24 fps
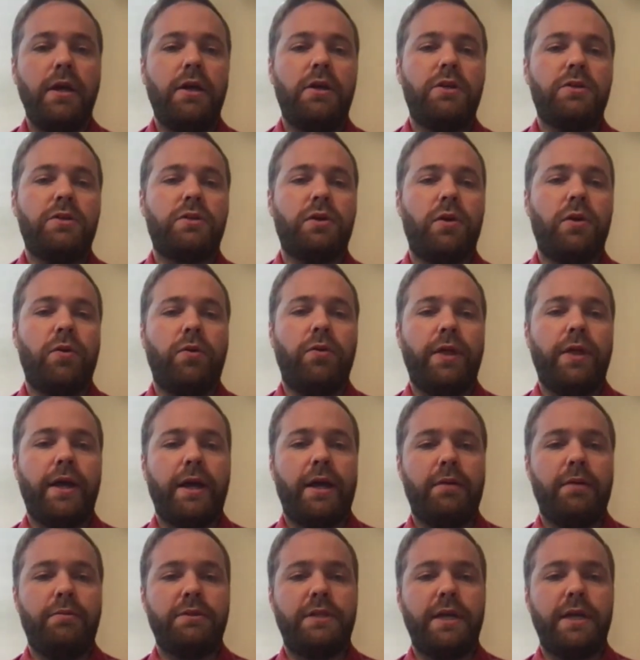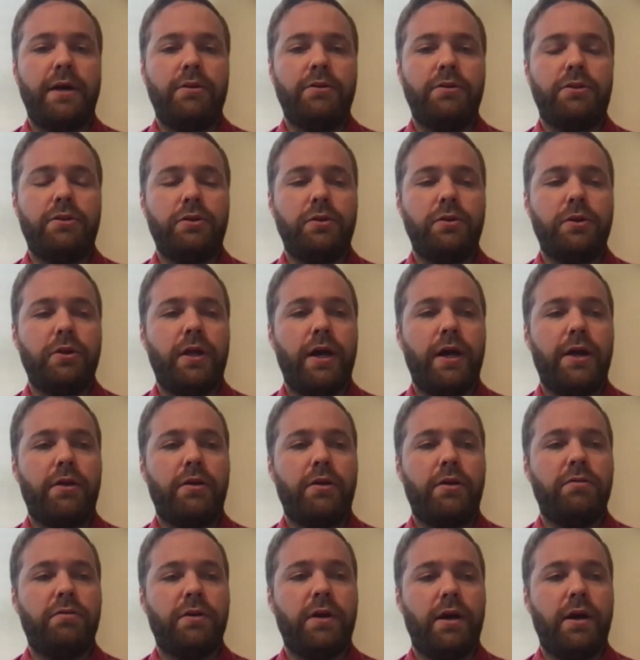So that comes down to a lot of